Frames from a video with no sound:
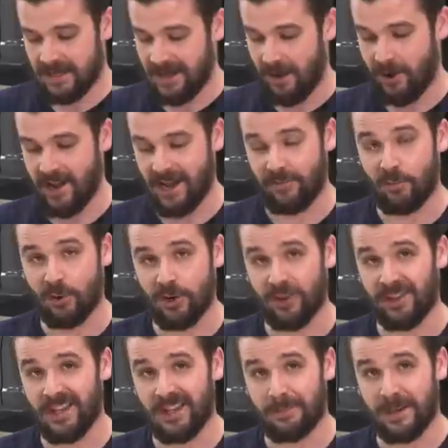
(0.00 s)
Now I have one
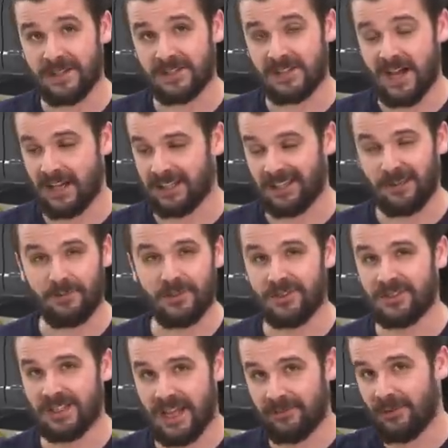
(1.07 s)
on the end of my socket. If you
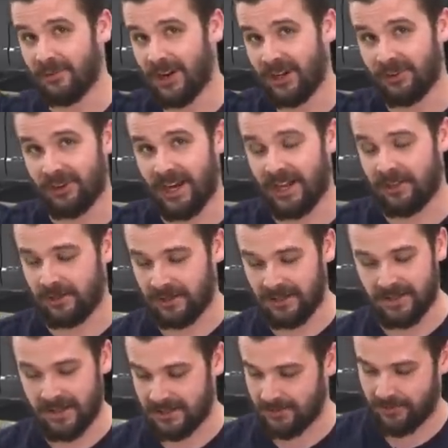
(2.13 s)
just have a regular Allen
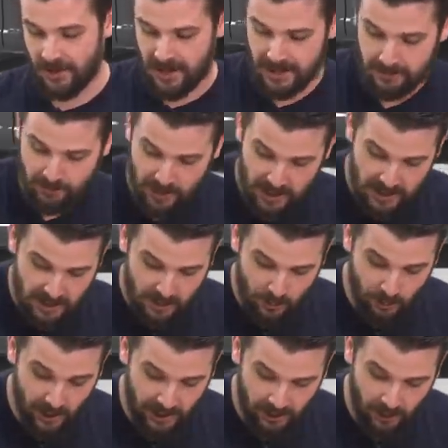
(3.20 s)
key, that's fine.
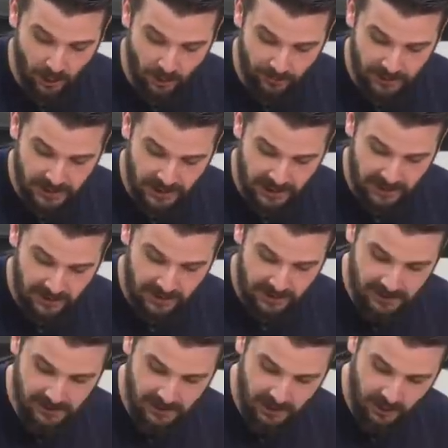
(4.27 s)
We're not gonna over tighten
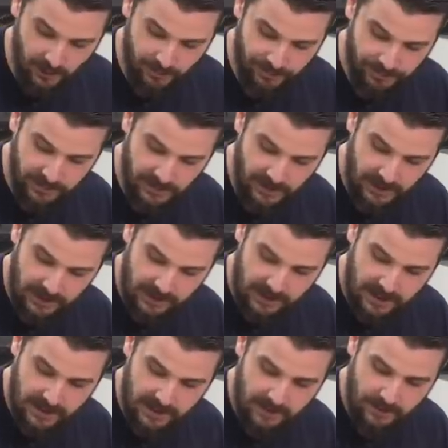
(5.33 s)
these though,
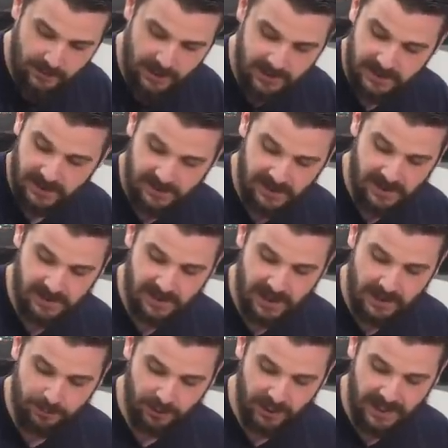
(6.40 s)
because this is
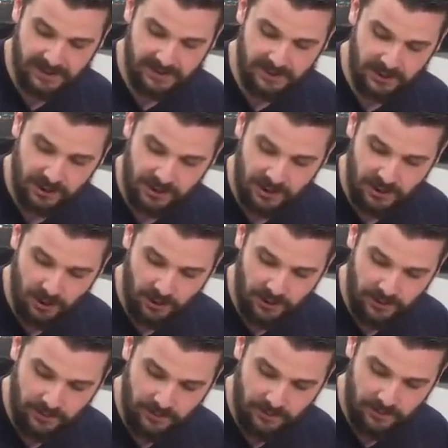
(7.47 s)
a plastic
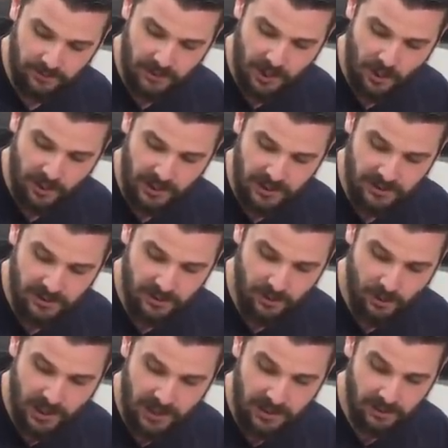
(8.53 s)
shield going
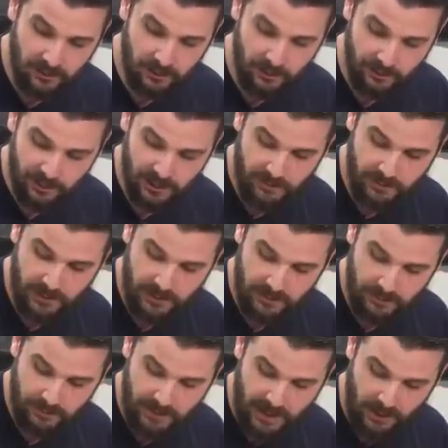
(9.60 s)
into an aluminum
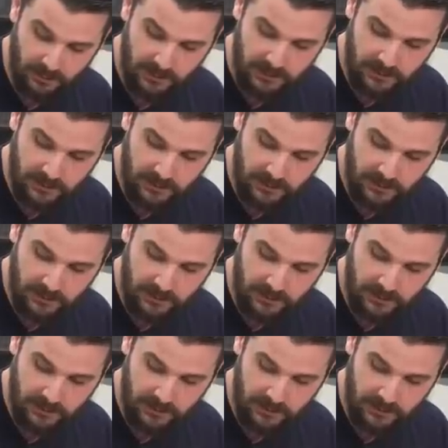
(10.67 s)
mount.